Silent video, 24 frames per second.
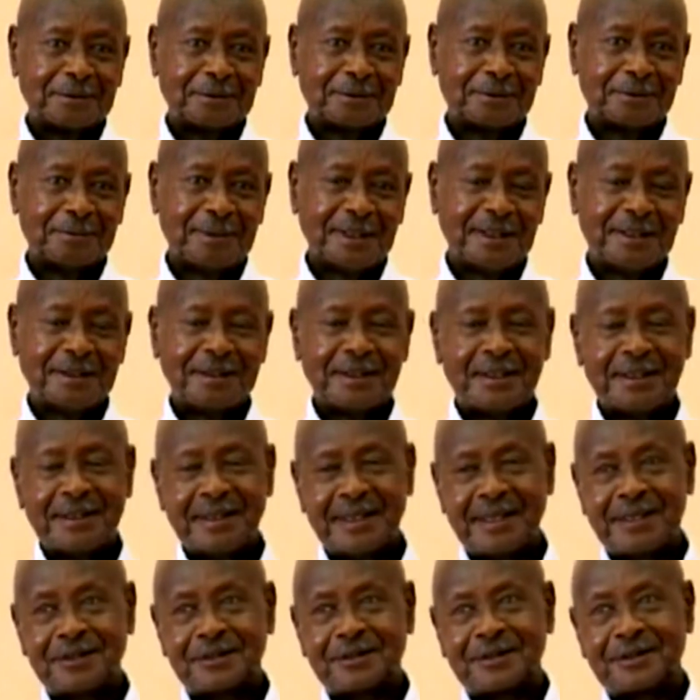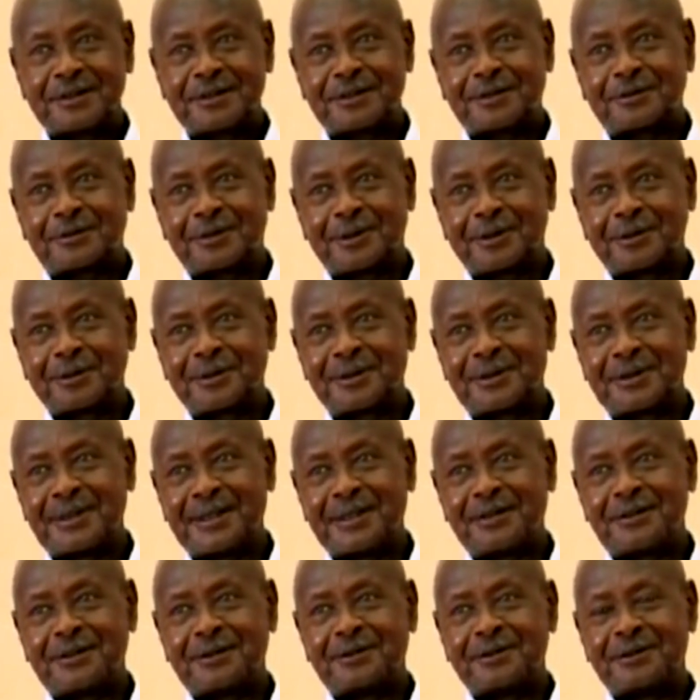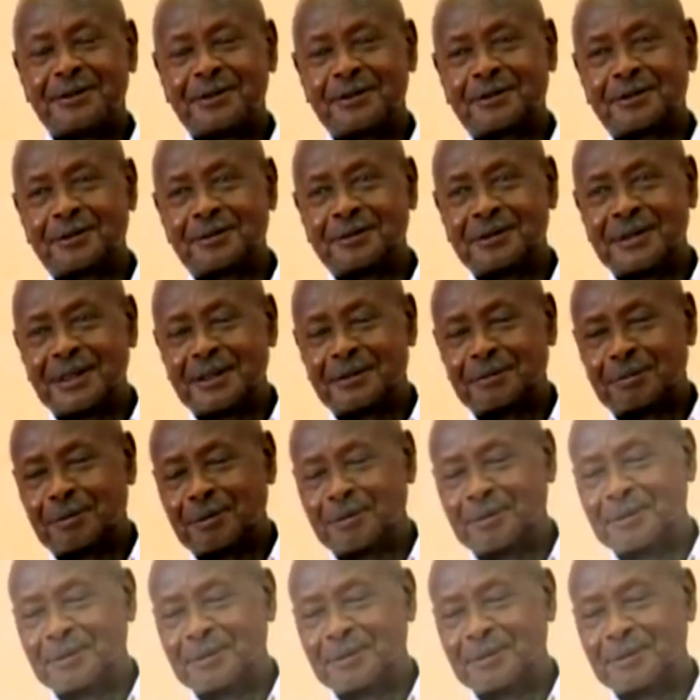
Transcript: So my engineers struggled until they solved that